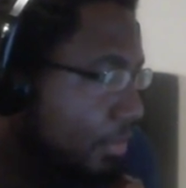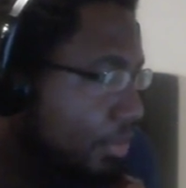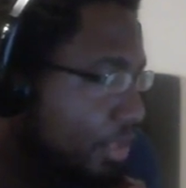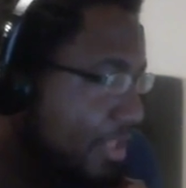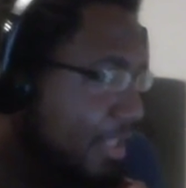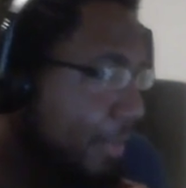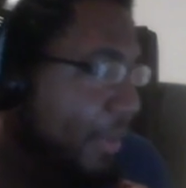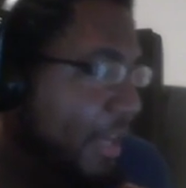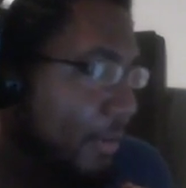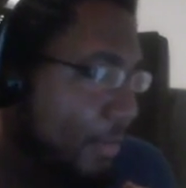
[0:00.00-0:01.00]
She's the
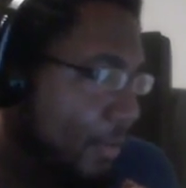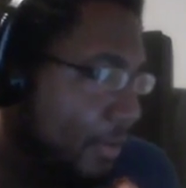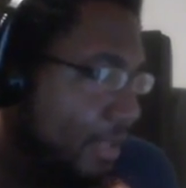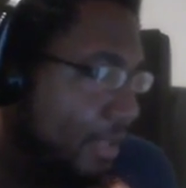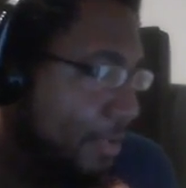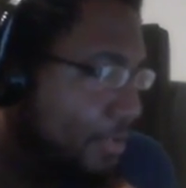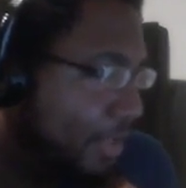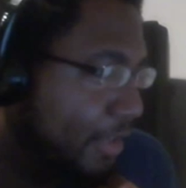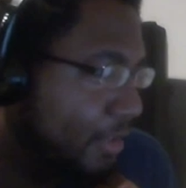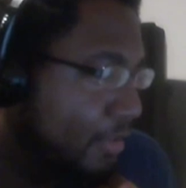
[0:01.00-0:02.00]
paramour. I'm
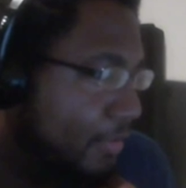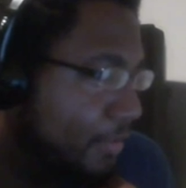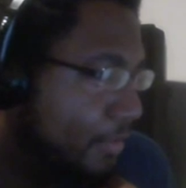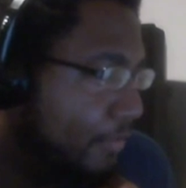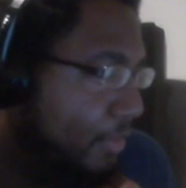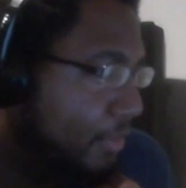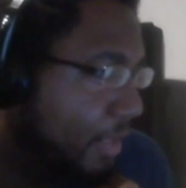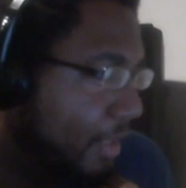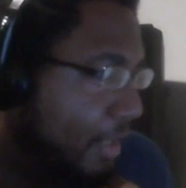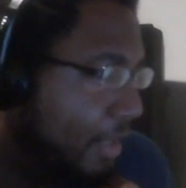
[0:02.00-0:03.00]
sorry.
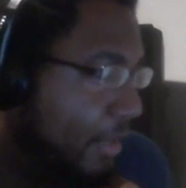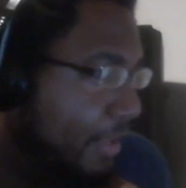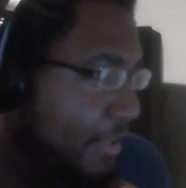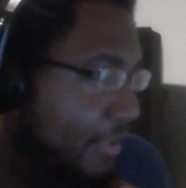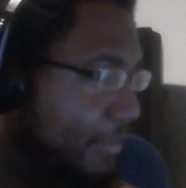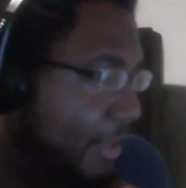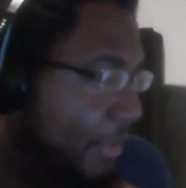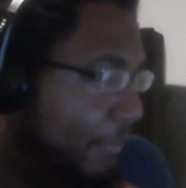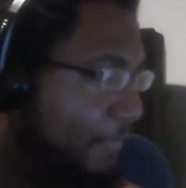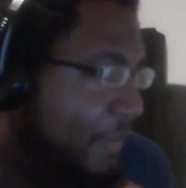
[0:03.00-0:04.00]
Ellaria
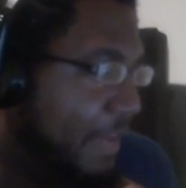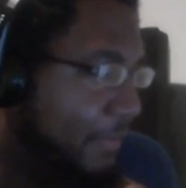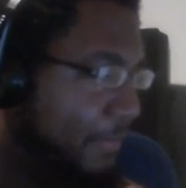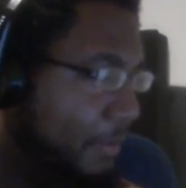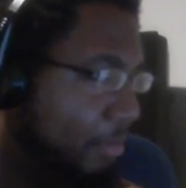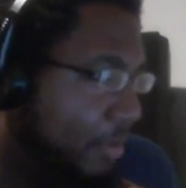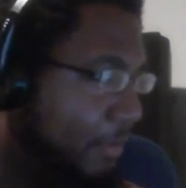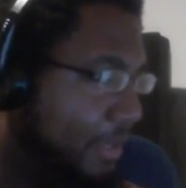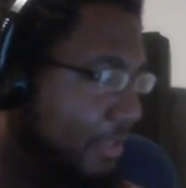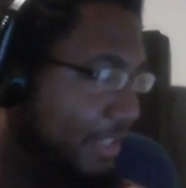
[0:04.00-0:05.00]
mothered 5 of Oberyn
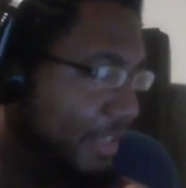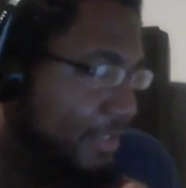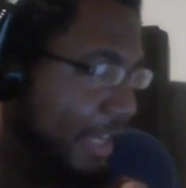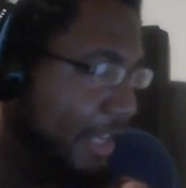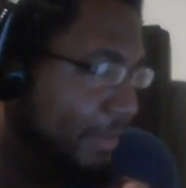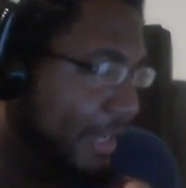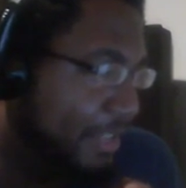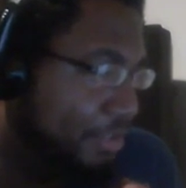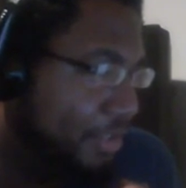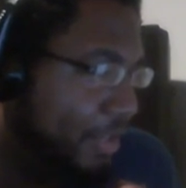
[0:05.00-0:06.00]
Martell's 8
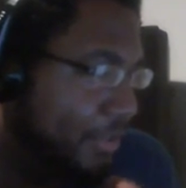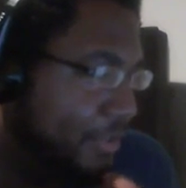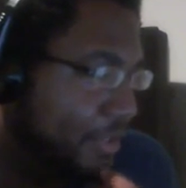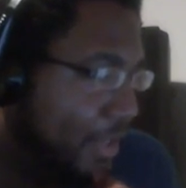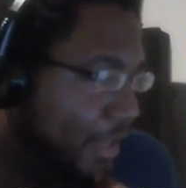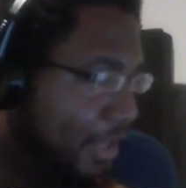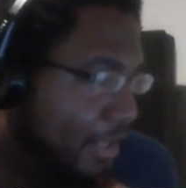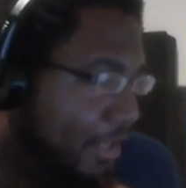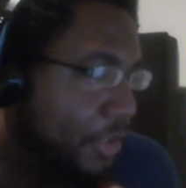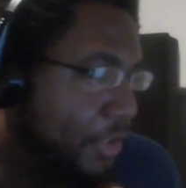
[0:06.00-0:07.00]
bastard daughters,
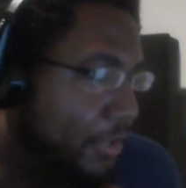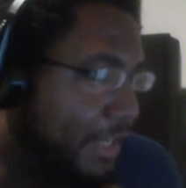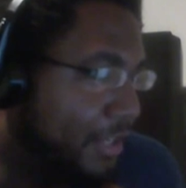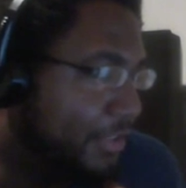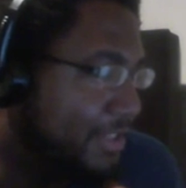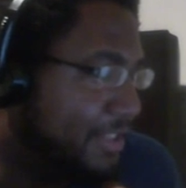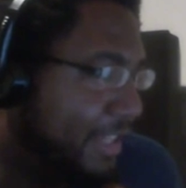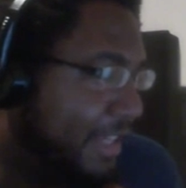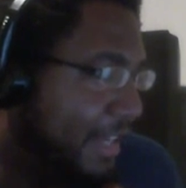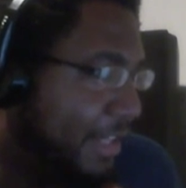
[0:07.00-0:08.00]
the 3rd eldest
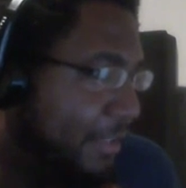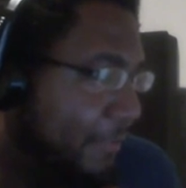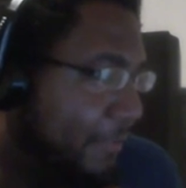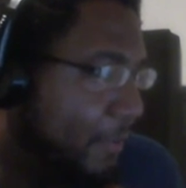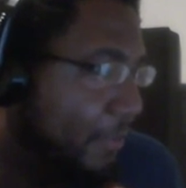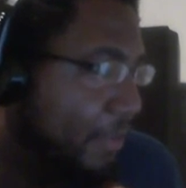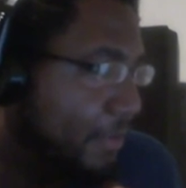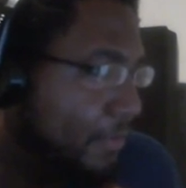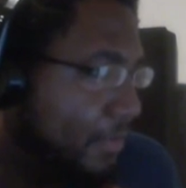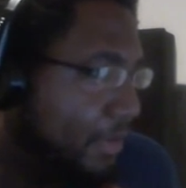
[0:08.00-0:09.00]
Tien and the 4th
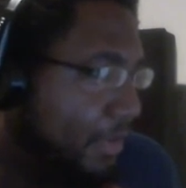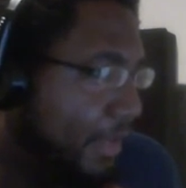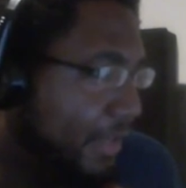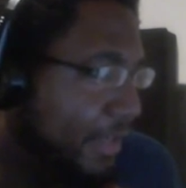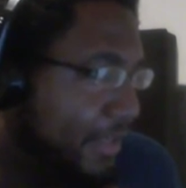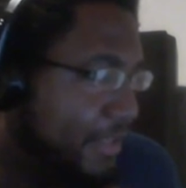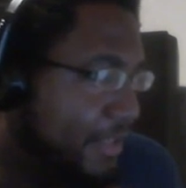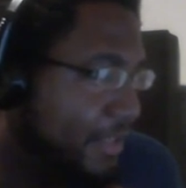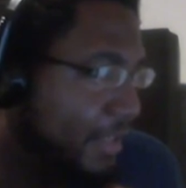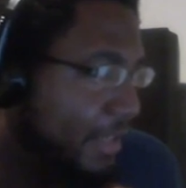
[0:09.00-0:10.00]

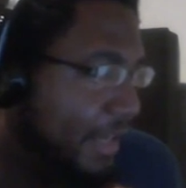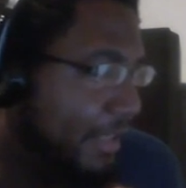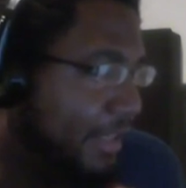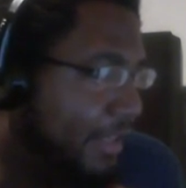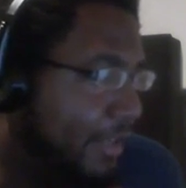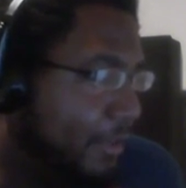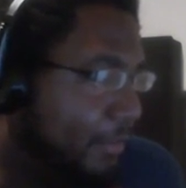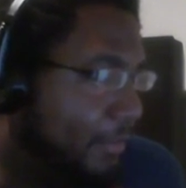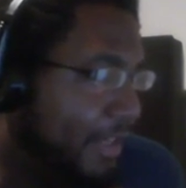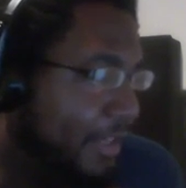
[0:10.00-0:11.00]
youngest Elia,
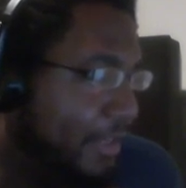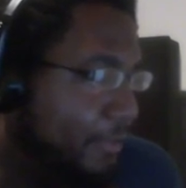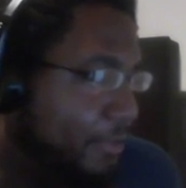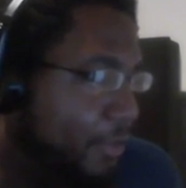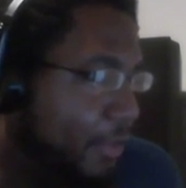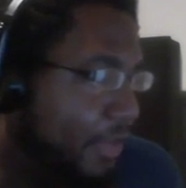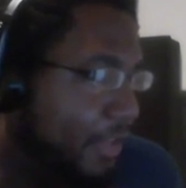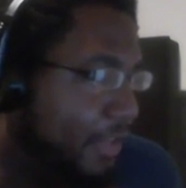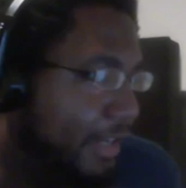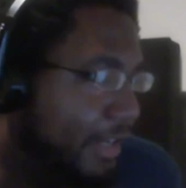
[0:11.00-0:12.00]
Obella,
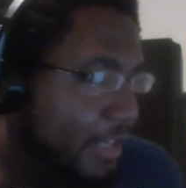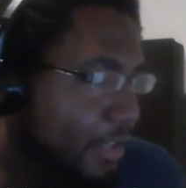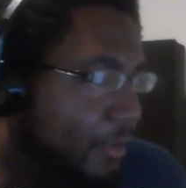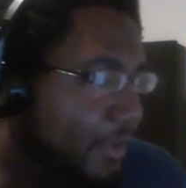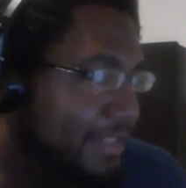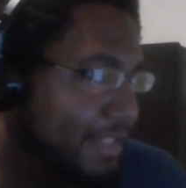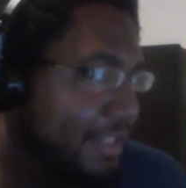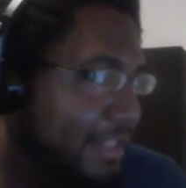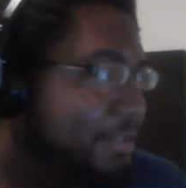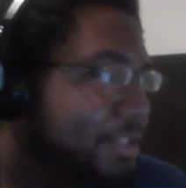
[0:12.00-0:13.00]
Doria, and
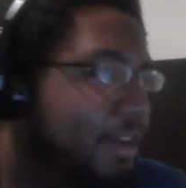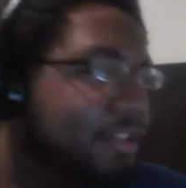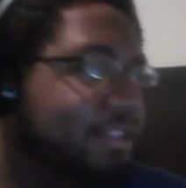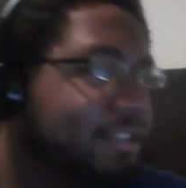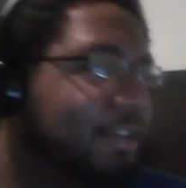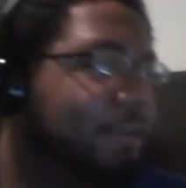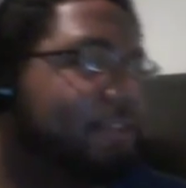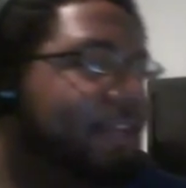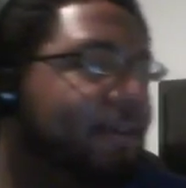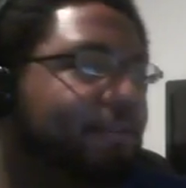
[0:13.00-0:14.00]
Loreza. I'm sorry. So, no.